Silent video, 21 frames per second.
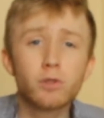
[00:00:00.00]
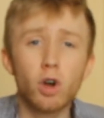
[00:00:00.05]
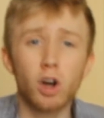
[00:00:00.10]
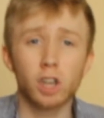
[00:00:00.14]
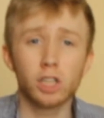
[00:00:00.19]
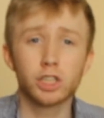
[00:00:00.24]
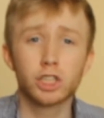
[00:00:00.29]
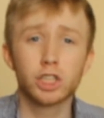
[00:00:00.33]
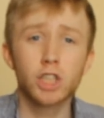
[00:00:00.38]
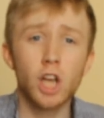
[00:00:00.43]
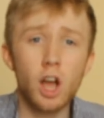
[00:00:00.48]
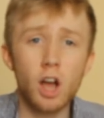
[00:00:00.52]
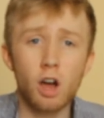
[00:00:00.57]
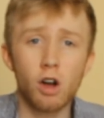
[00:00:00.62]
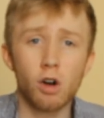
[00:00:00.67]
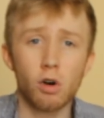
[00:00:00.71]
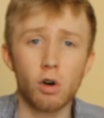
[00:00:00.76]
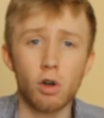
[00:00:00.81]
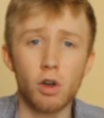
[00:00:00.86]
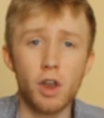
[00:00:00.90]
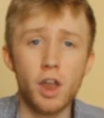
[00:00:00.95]
we've got our shirt
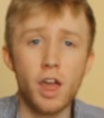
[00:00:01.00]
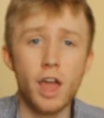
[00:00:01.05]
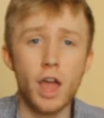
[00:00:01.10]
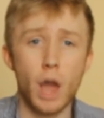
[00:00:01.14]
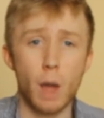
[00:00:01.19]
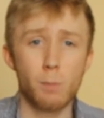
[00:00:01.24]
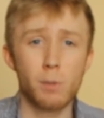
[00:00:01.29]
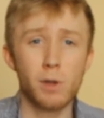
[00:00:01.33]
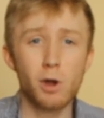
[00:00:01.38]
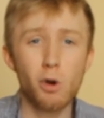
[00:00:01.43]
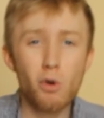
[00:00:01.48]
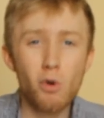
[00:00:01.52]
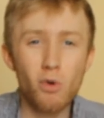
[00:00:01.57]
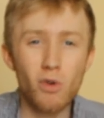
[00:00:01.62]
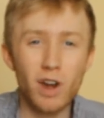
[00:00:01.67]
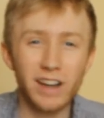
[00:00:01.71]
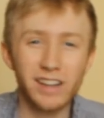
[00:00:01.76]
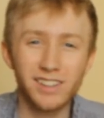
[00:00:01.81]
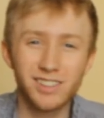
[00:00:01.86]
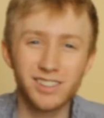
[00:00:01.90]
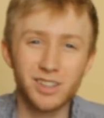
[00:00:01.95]
on and we're all
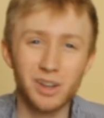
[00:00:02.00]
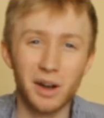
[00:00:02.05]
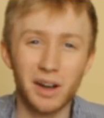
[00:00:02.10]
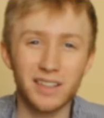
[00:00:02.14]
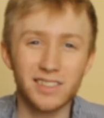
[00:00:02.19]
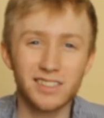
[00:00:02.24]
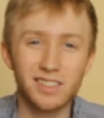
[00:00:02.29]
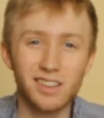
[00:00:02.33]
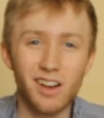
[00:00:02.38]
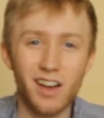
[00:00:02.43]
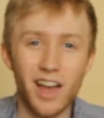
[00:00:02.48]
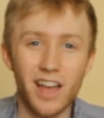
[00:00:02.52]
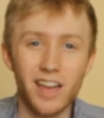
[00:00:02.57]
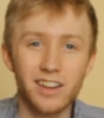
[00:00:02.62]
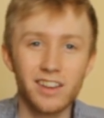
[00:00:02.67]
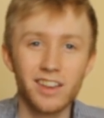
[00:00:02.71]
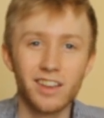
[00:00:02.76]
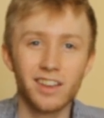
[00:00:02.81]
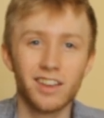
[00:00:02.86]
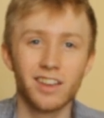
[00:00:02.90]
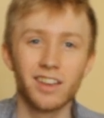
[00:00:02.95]
ready to go
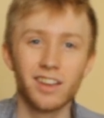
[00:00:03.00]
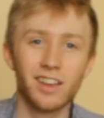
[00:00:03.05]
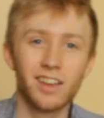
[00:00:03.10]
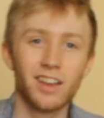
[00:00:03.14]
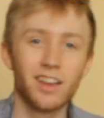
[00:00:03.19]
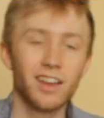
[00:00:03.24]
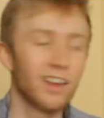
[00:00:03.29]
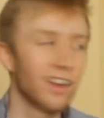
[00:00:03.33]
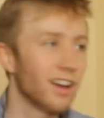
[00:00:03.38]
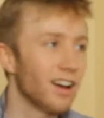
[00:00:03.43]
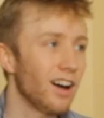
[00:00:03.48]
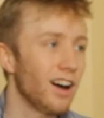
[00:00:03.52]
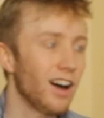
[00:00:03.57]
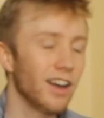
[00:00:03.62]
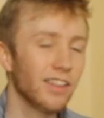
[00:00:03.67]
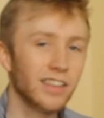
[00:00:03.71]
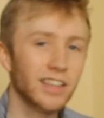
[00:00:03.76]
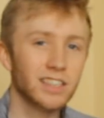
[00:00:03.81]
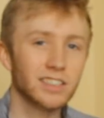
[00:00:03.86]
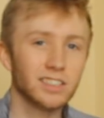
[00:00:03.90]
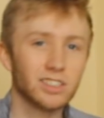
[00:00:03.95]
outside,
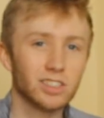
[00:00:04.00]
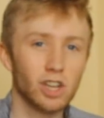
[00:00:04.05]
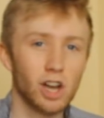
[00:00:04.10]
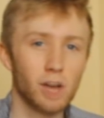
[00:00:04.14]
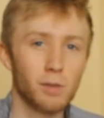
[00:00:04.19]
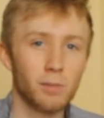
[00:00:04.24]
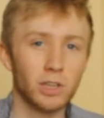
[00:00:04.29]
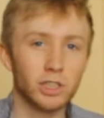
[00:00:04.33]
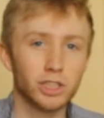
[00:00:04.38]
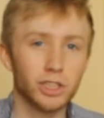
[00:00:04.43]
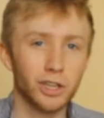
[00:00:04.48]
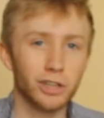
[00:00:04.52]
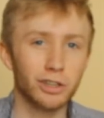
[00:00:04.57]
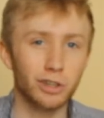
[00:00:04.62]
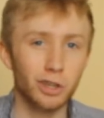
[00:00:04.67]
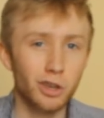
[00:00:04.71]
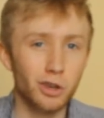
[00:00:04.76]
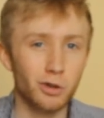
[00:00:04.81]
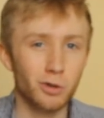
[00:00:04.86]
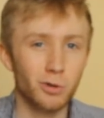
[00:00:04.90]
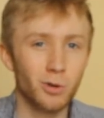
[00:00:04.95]
I think it's time I show
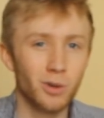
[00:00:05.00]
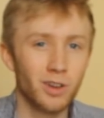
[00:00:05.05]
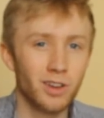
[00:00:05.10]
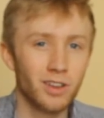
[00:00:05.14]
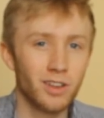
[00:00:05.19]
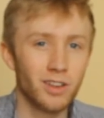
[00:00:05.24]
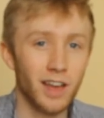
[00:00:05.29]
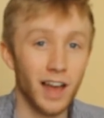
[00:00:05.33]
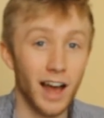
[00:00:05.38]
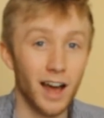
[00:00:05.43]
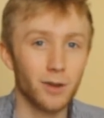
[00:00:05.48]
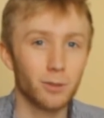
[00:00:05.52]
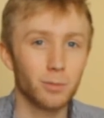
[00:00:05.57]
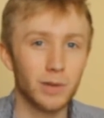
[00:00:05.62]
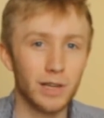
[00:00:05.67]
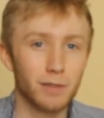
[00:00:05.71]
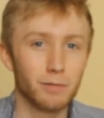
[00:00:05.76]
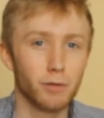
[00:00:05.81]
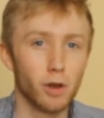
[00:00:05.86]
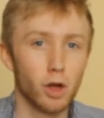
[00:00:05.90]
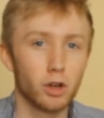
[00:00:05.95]
you how to
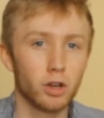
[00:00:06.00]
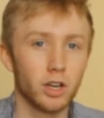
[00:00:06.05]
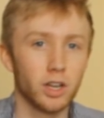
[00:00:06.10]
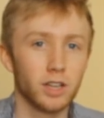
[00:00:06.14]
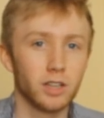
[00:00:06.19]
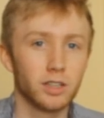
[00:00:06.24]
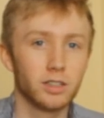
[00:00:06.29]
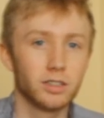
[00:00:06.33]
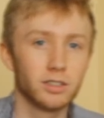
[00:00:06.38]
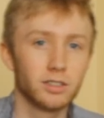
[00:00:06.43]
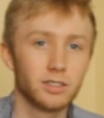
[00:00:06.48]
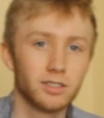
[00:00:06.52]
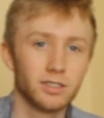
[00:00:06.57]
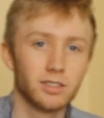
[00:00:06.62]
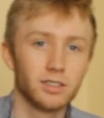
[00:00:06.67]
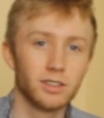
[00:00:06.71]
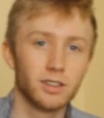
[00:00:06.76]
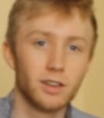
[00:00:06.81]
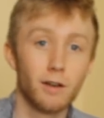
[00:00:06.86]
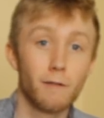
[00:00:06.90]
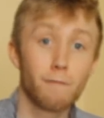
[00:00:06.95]
be a vlogger.
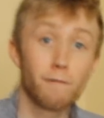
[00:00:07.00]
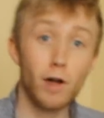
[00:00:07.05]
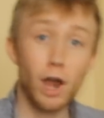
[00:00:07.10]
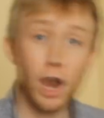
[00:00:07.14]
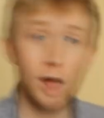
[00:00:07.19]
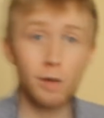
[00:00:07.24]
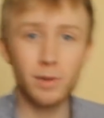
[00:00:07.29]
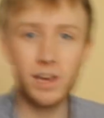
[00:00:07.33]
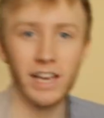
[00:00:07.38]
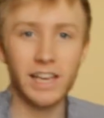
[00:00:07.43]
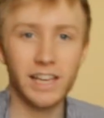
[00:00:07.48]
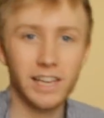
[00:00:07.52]
Follow